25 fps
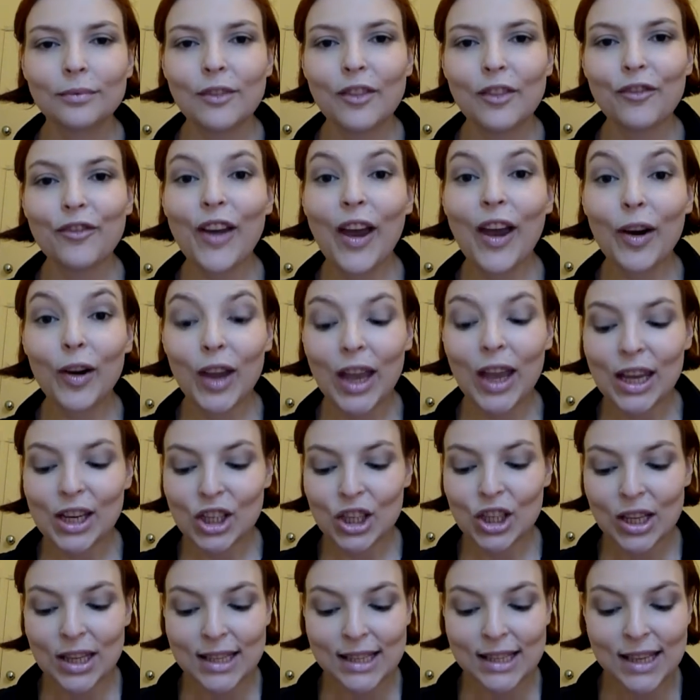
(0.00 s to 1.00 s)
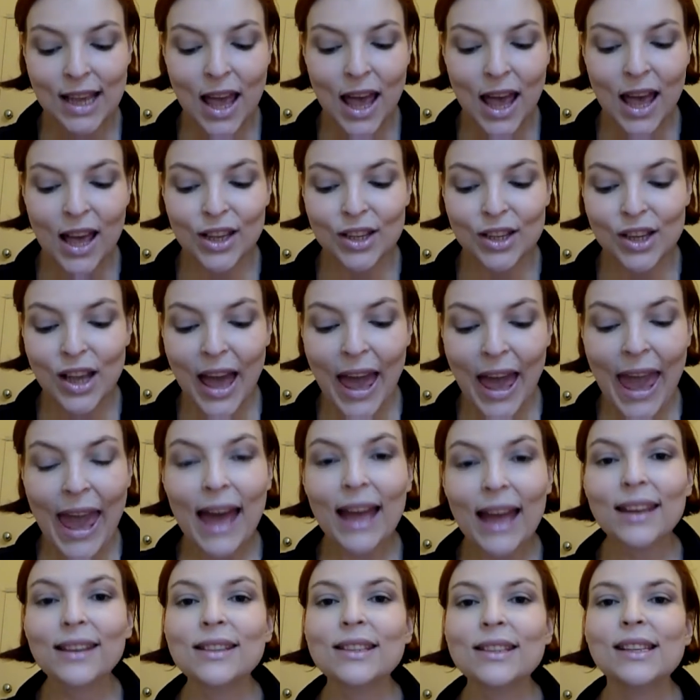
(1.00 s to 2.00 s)
variations.
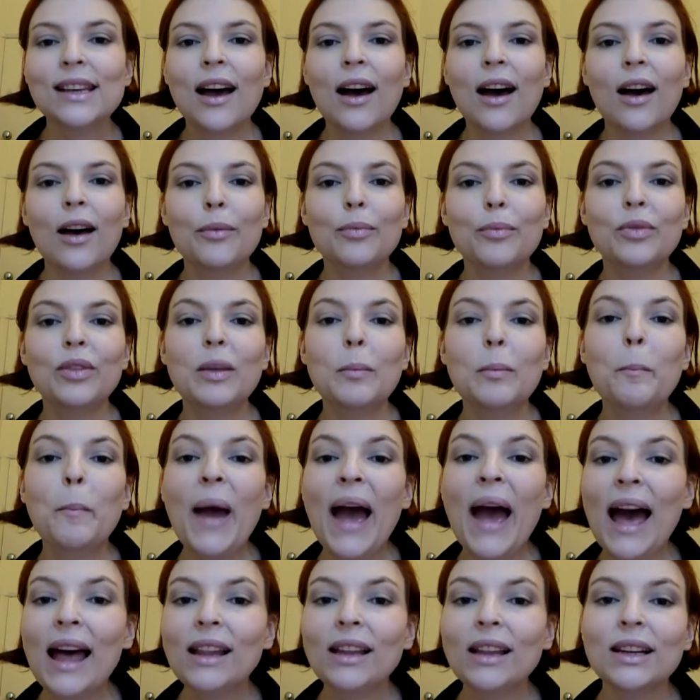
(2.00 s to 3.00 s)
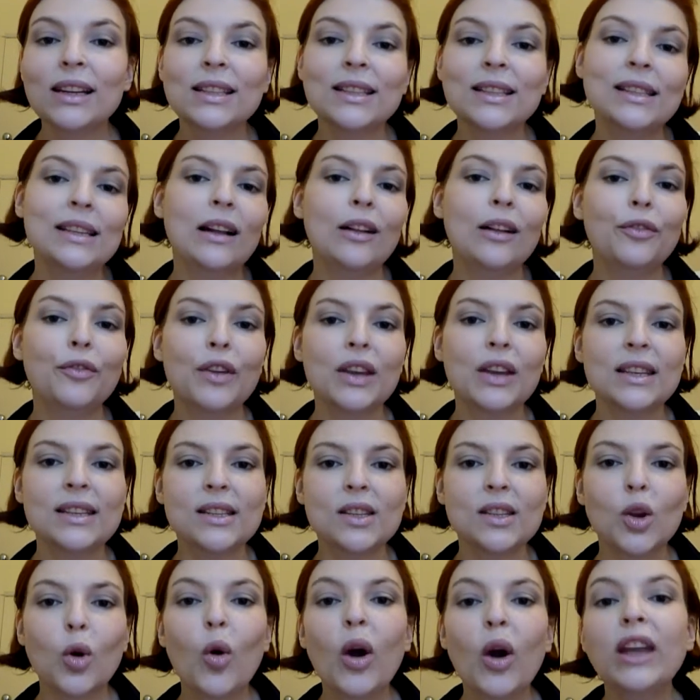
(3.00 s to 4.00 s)
And the palette itself
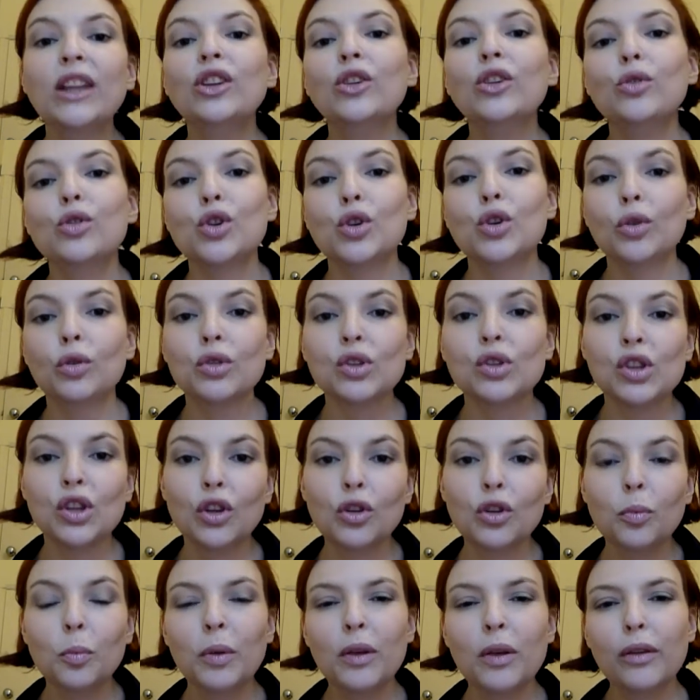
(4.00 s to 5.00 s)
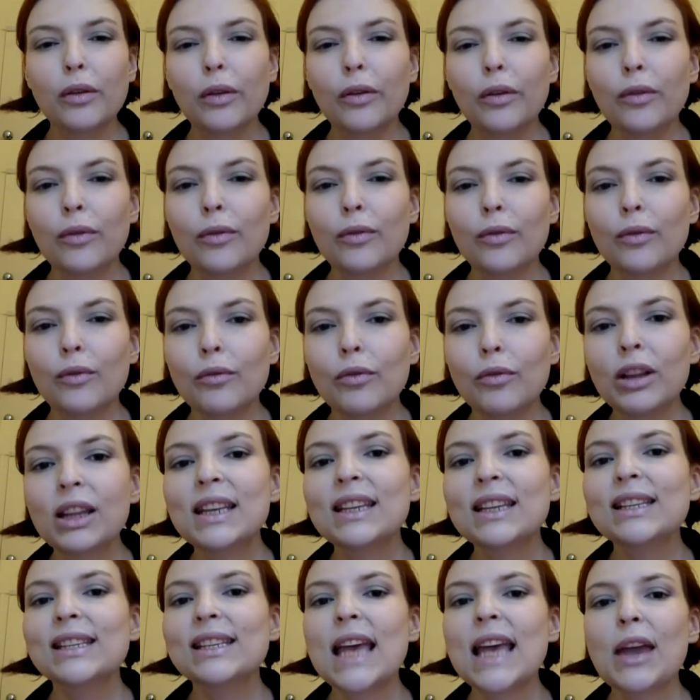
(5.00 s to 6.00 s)
is quite neutral, so you'd be
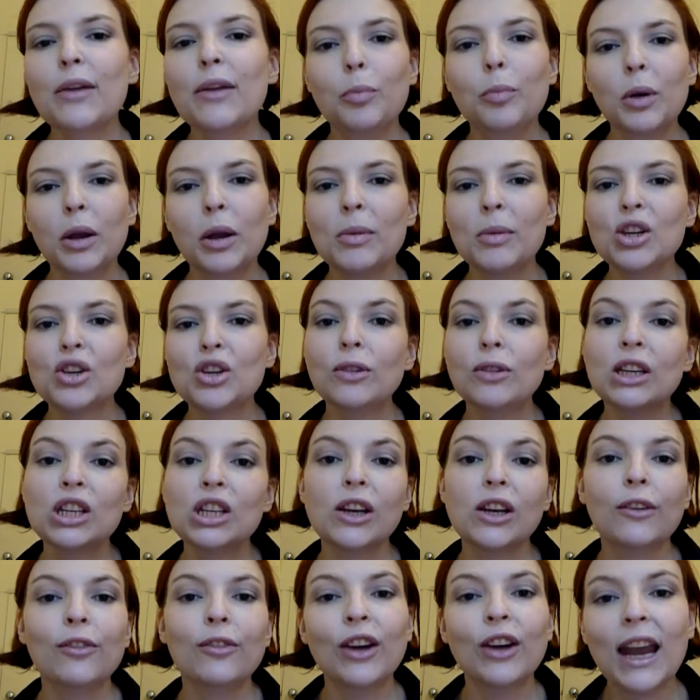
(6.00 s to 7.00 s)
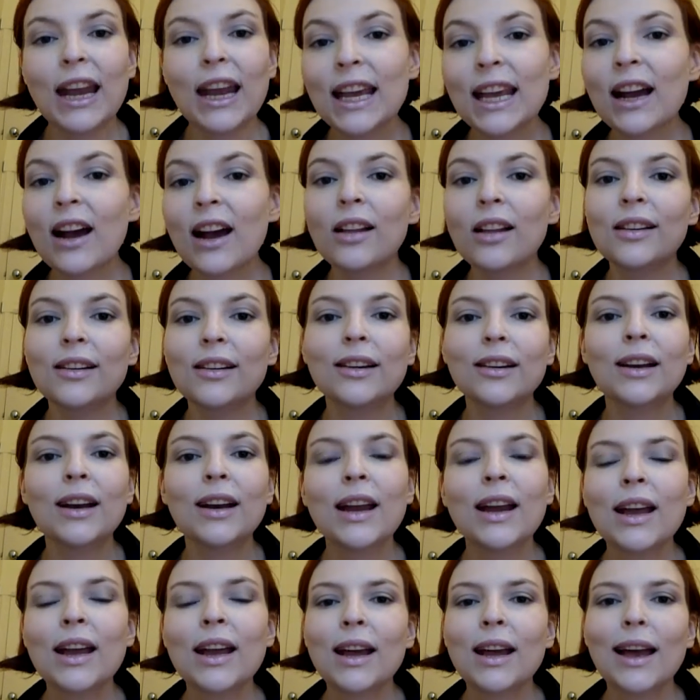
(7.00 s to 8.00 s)
really safe pretty much reaching for any color
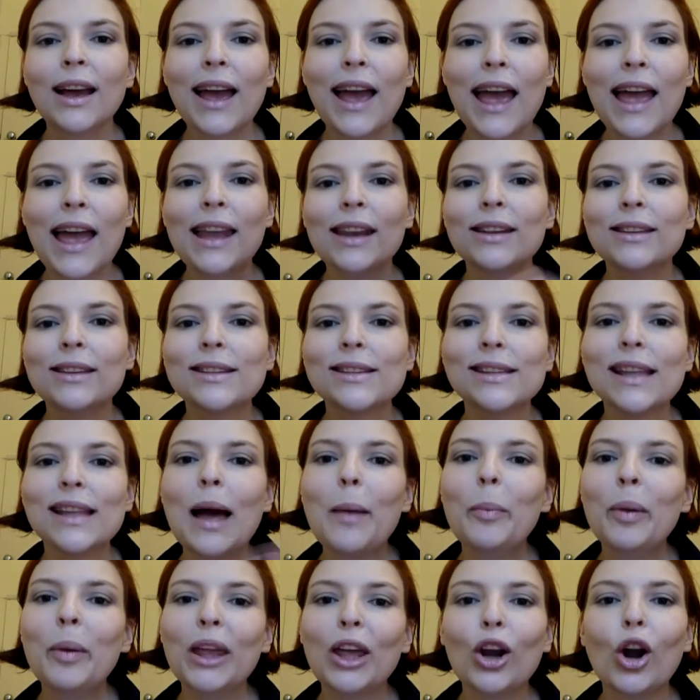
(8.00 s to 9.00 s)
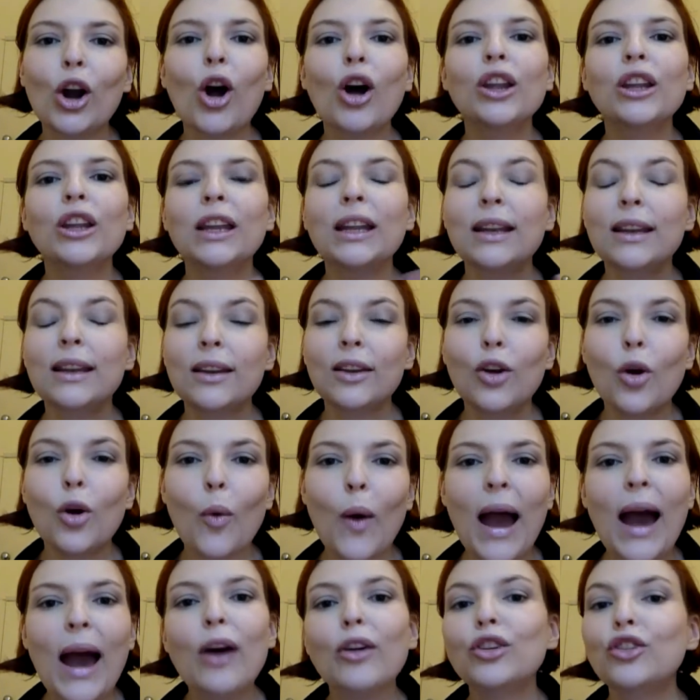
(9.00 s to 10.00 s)
and slapping it on and
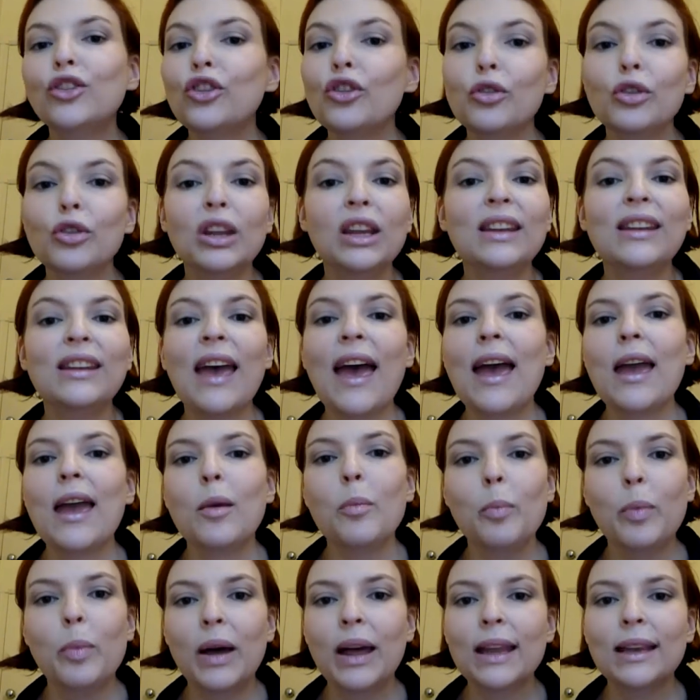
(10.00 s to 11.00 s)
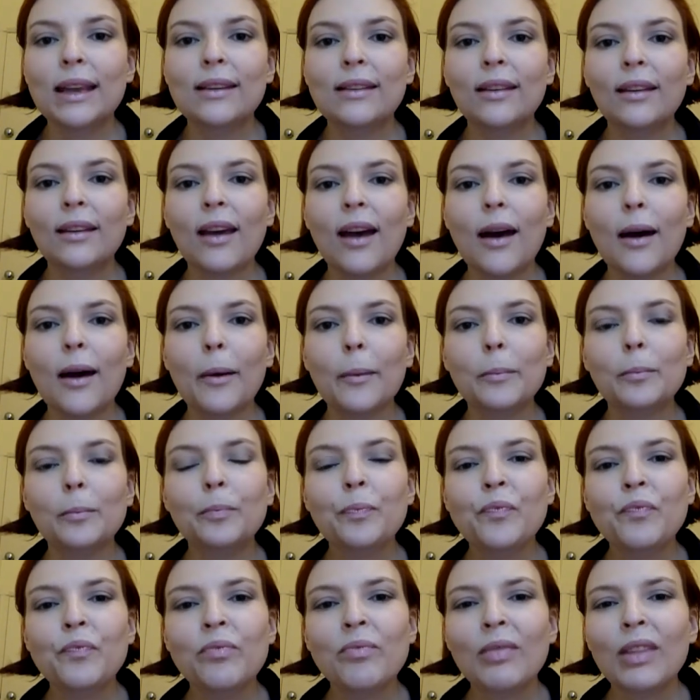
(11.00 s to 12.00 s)
go out during the day. But
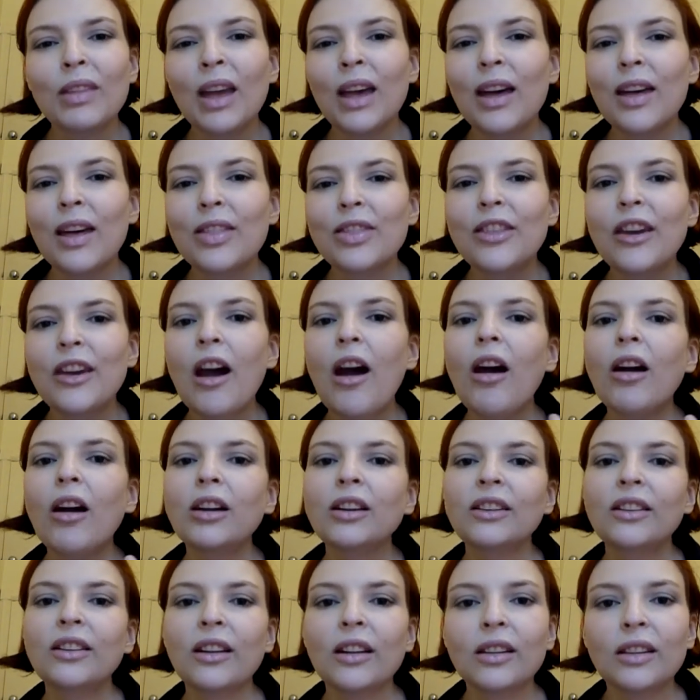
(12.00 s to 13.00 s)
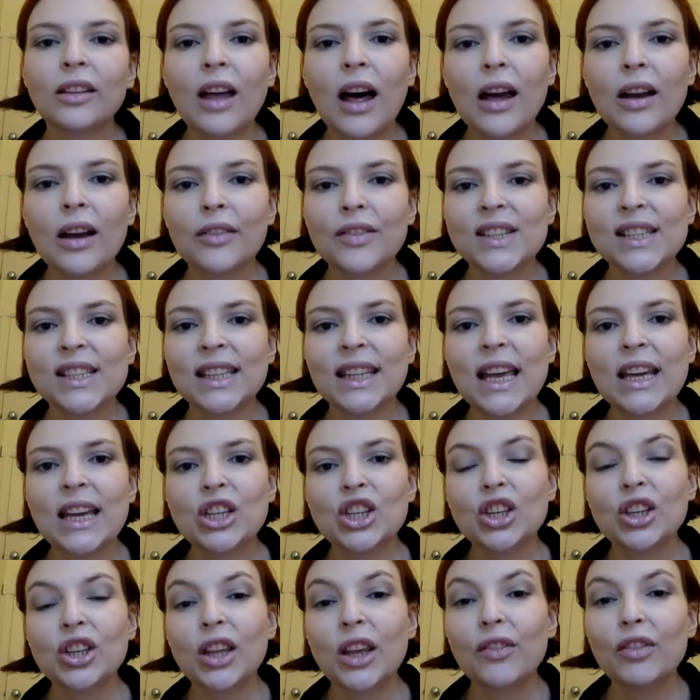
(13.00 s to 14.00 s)
there aren't a lot of
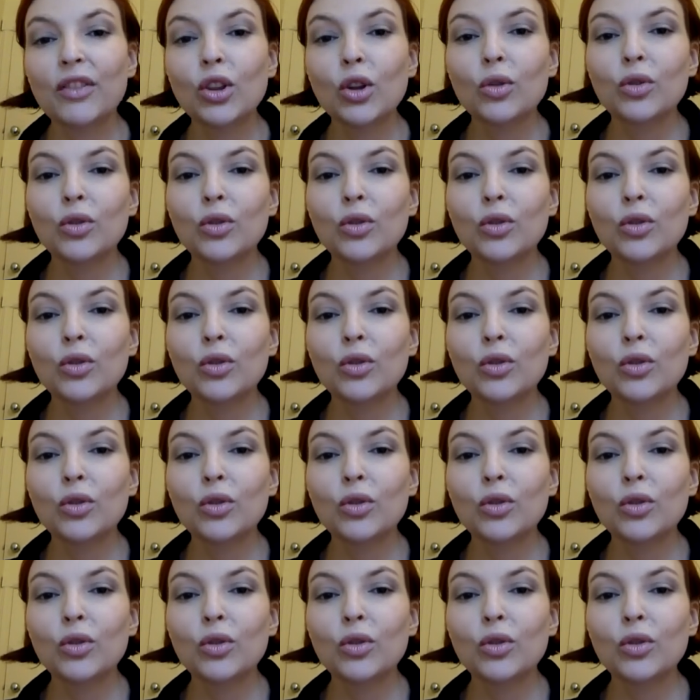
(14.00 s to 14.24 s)
selection, even